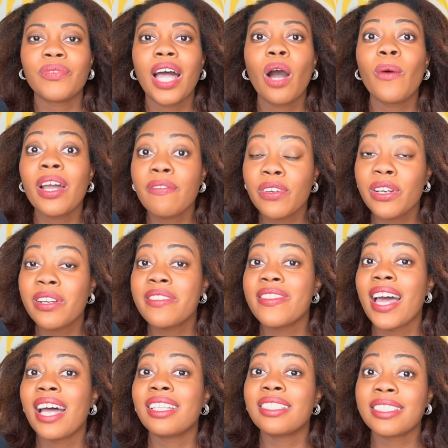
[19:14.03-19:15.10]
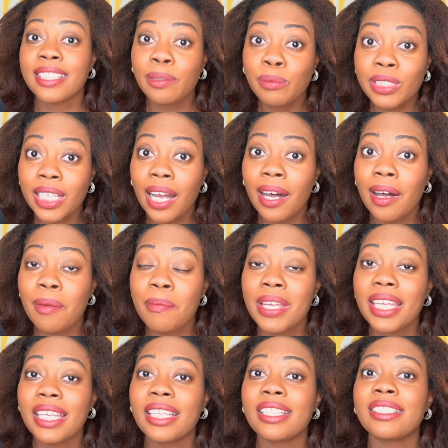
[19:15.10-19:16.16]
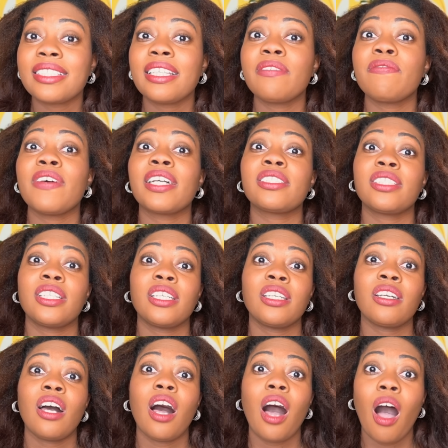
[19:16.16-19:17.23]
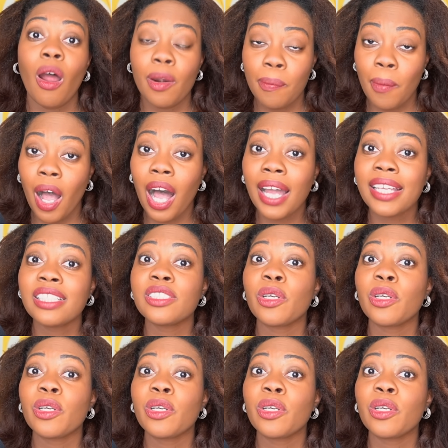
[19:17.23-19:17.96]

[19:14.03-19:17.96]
However, that symptom is infecting our minds,